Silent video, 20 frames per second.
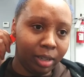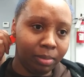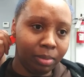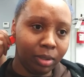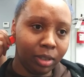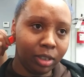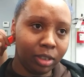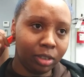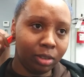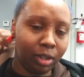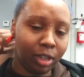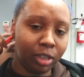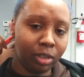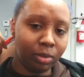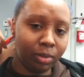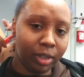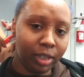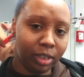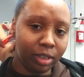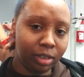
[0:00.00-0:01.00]
and plus
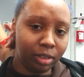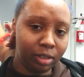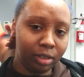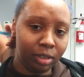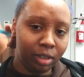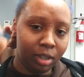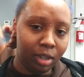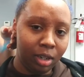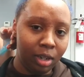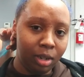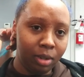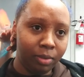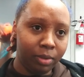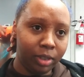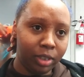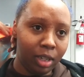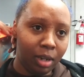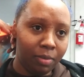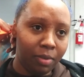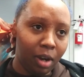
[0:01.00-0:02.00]
graduation
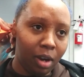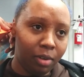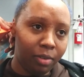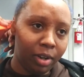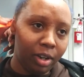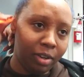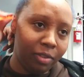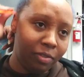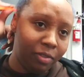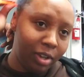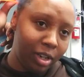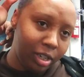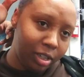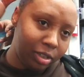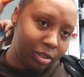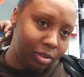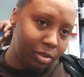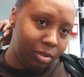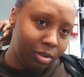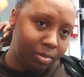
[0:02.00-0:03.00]
which I've already finished
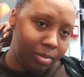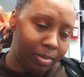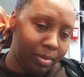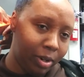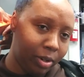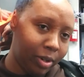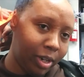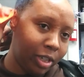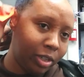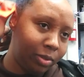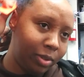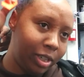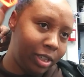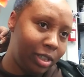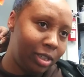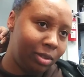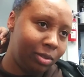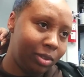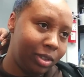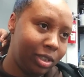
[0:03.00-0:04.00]
school, but my
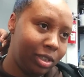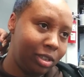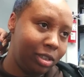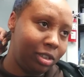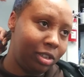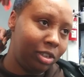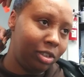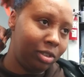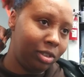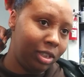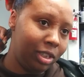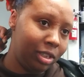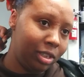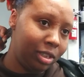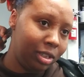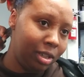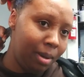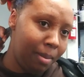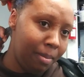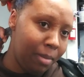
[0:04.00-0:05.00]
graduation wasn't until
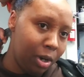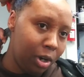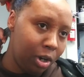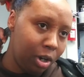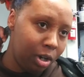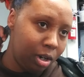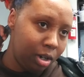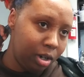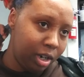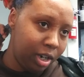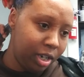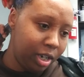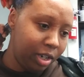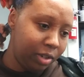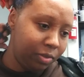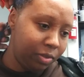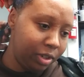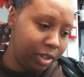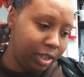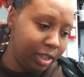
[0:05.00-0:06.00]
December, and that's
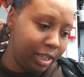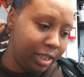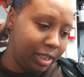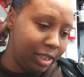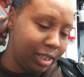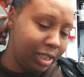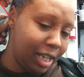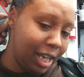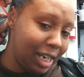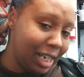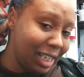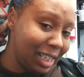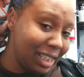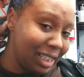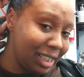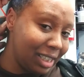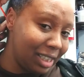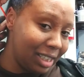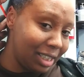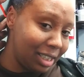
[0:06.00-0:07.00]
for aesthetics,
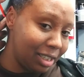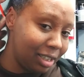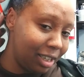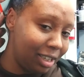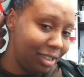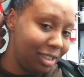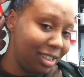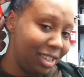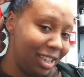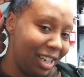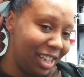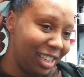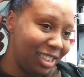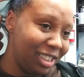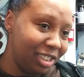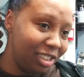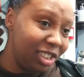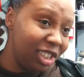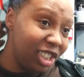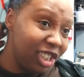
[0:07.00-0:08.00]
it's the
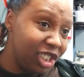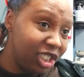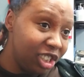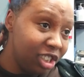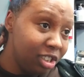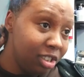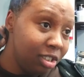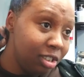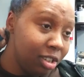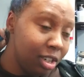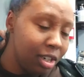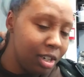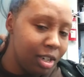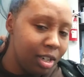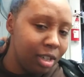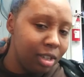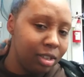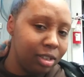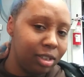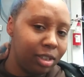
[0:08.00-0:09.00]
esthetician
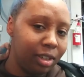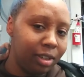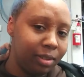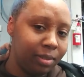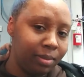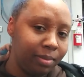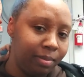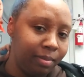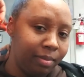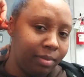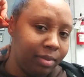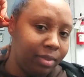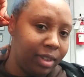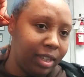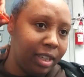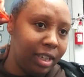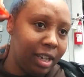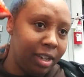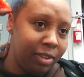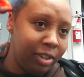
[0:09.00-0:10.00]
stuff.
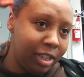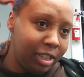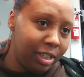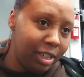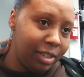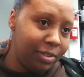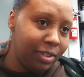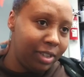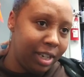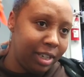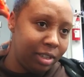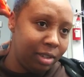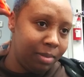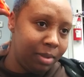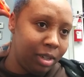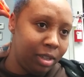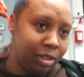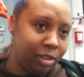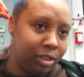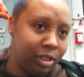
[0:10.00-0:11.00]
Yes, I slacked on my
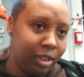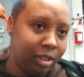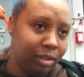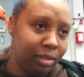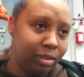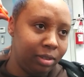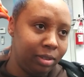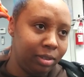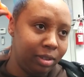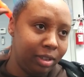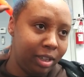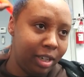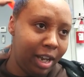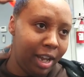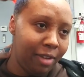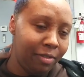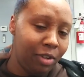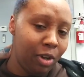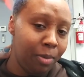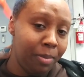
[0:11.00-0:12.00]
other channel, and I
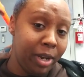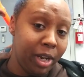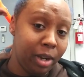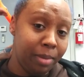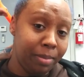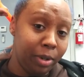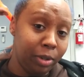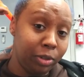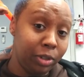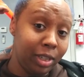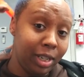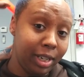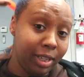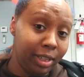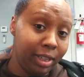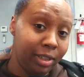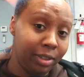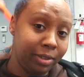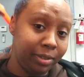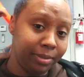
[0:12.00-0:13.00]
have no makeup on today
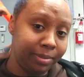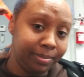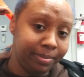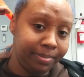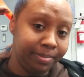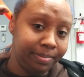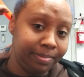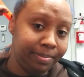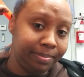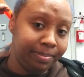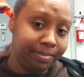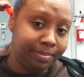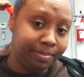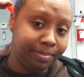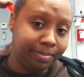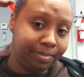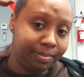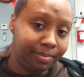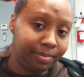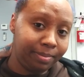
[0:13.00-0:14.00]

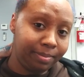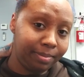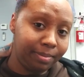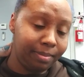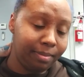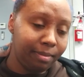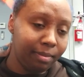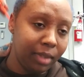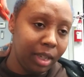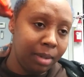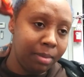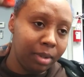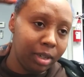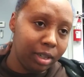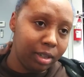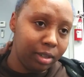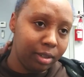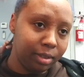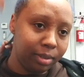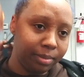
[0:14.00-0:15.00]
either. But
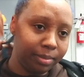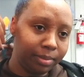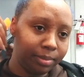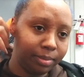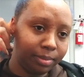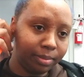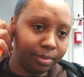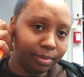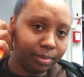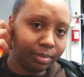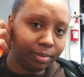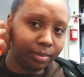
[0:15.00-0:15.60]
um, I'm gonna slap